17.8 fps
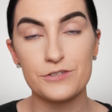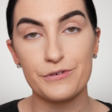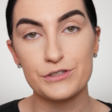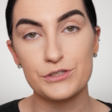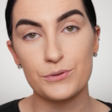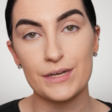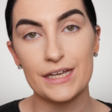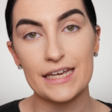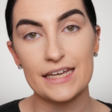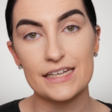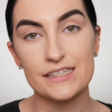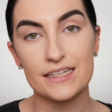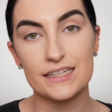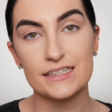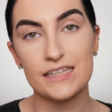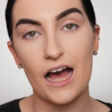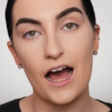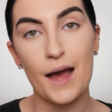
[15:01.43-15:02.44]
for tuning into
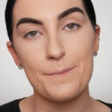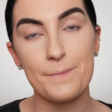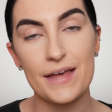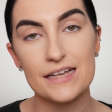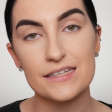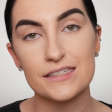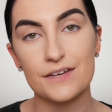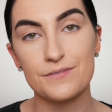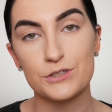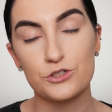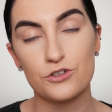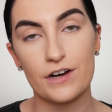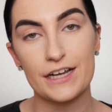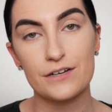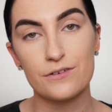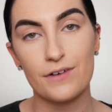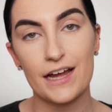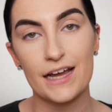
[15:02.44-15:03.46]
this hot mess of a
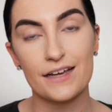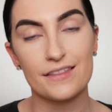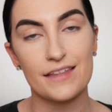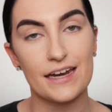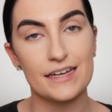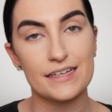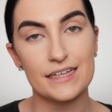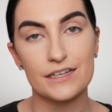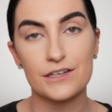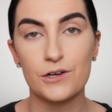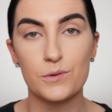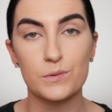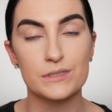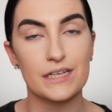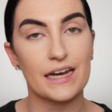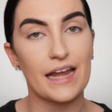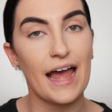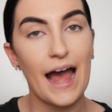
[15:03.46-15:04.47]
train wreck that I didn't know was
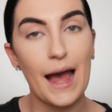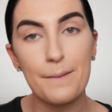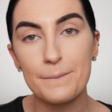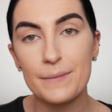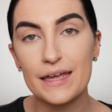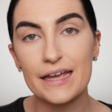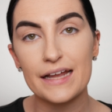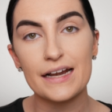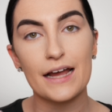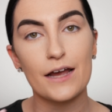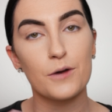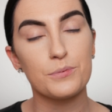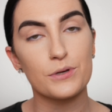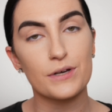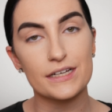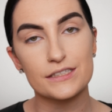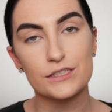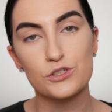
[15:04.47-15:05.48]
gonna happen. I hope
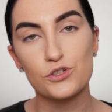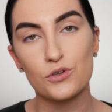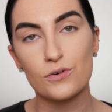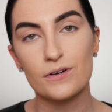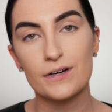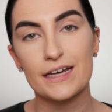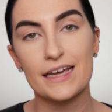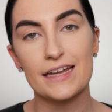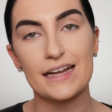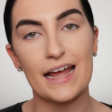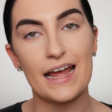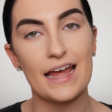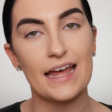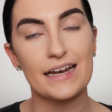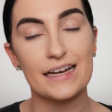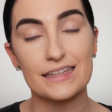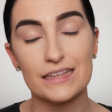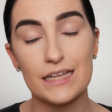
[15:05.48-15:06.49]
you guys enjoyed.
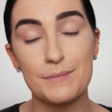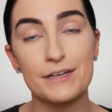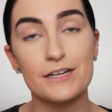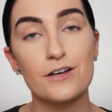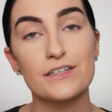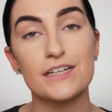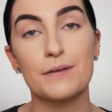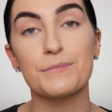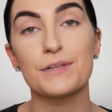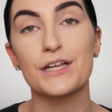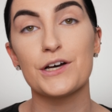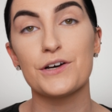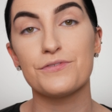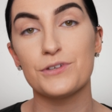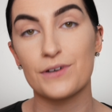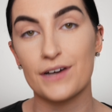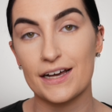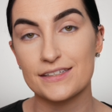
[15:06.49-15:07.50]
And let me know down below
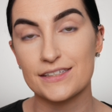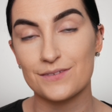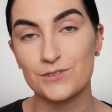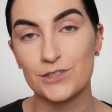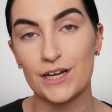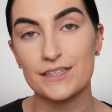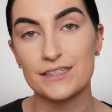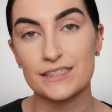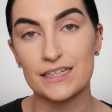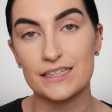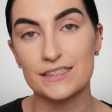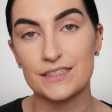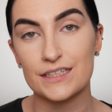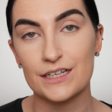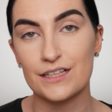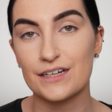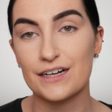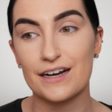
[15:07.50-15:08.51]
if you guys have tried this
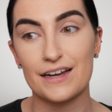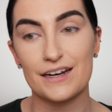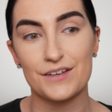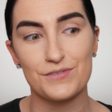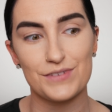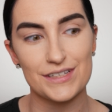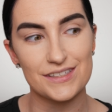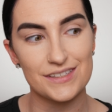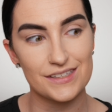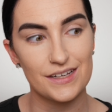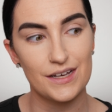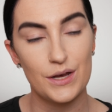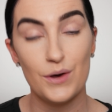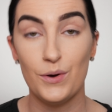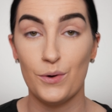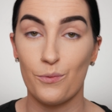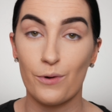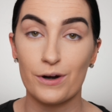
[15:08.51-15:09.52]
concealer and if it's
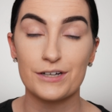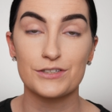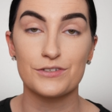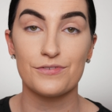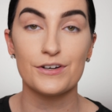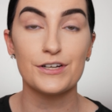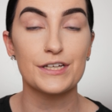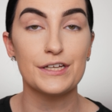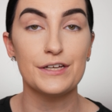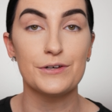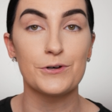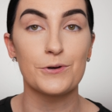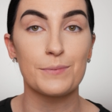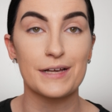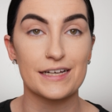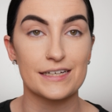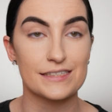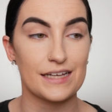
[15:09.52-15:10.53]
worked for you,
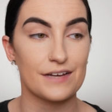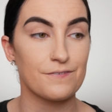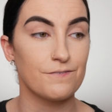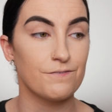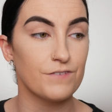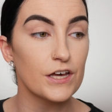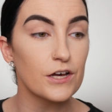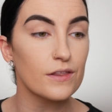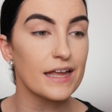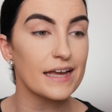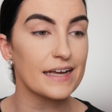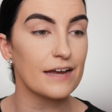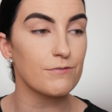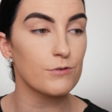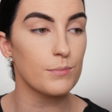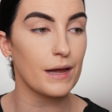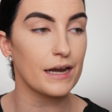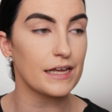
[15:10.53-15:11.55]
because I feel like
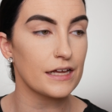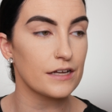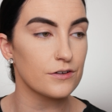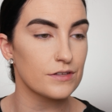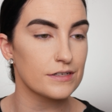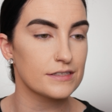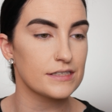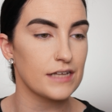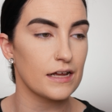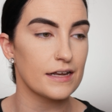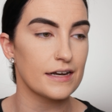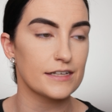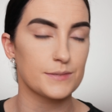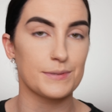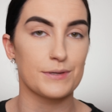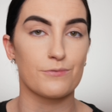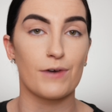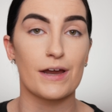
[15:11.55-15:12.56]
everybody under the sun has
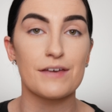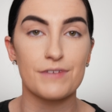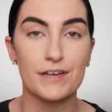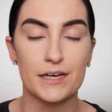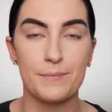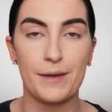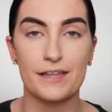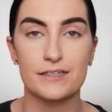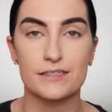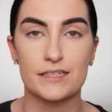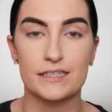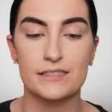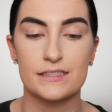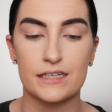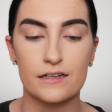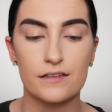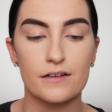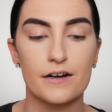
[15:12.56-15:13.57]
been raving about this
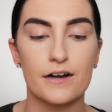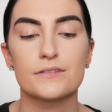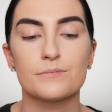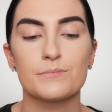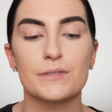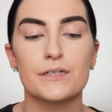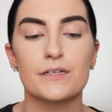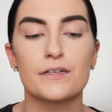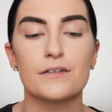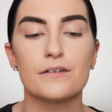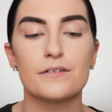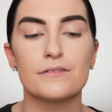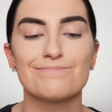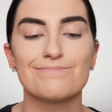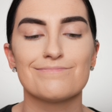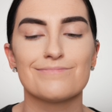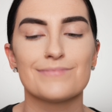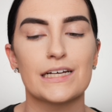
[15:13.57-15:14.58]
concealer,
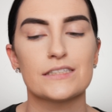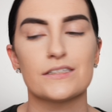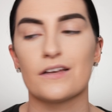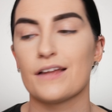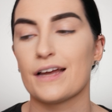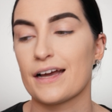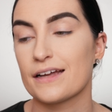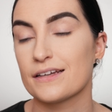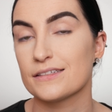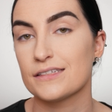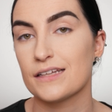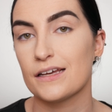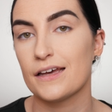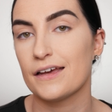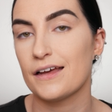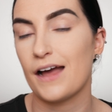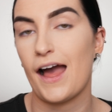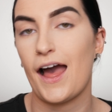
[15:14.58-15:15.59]
but that's all I gotta
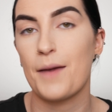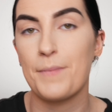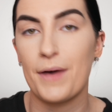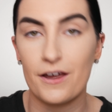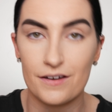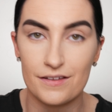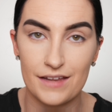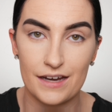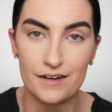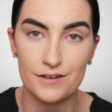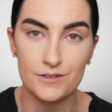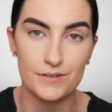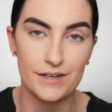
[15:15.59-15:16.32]
say. I'm out on that note,